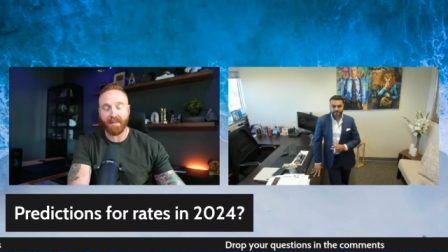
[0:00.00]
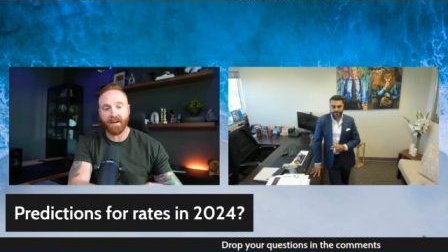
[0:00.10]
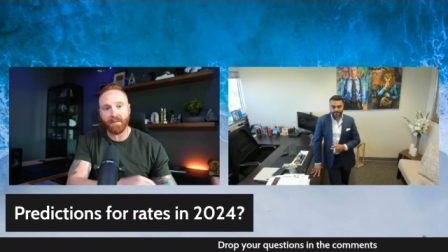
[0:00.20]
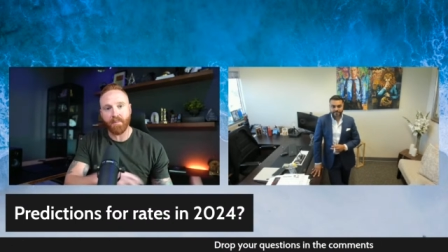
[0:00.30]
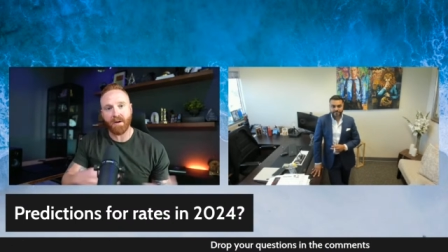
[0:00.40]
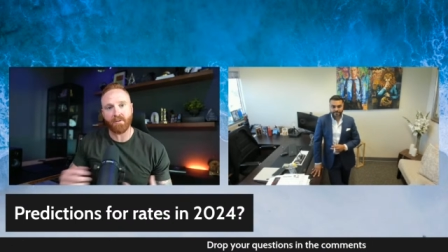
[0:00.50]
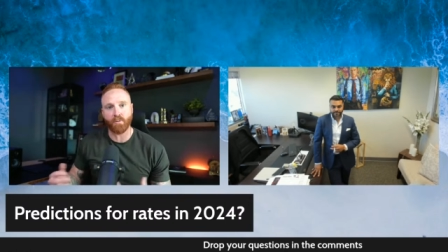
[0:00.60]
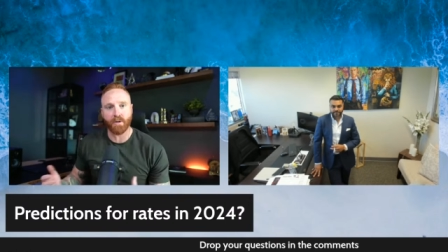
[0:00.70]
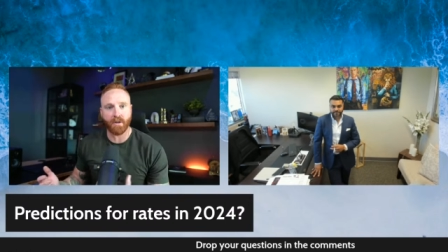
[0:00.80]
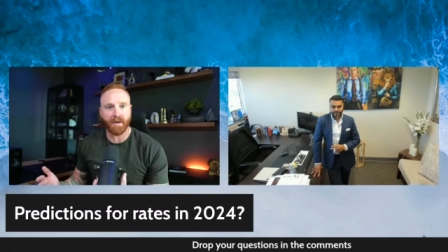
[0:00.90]
and then compare it to
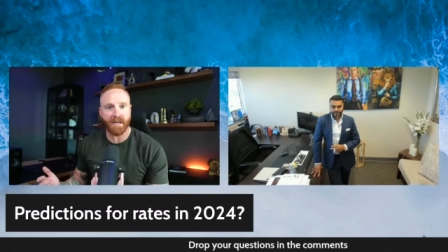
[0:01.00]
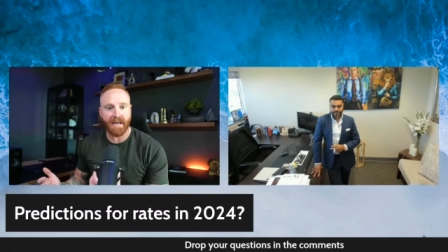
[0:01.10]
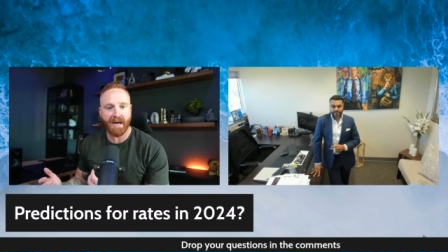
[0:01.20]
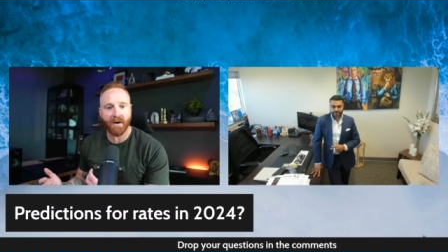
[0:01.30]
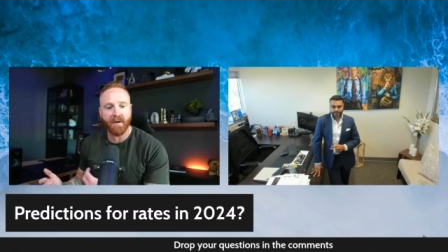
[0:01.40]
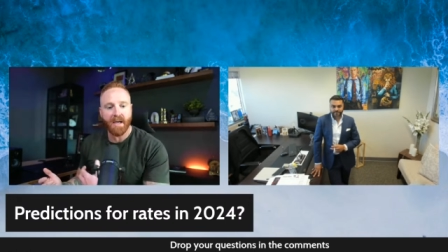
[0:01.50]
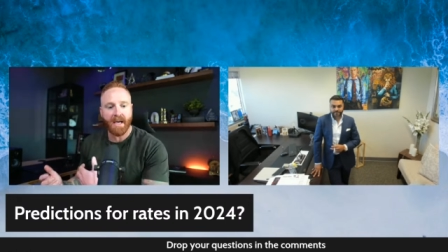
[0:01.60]
where you're at now.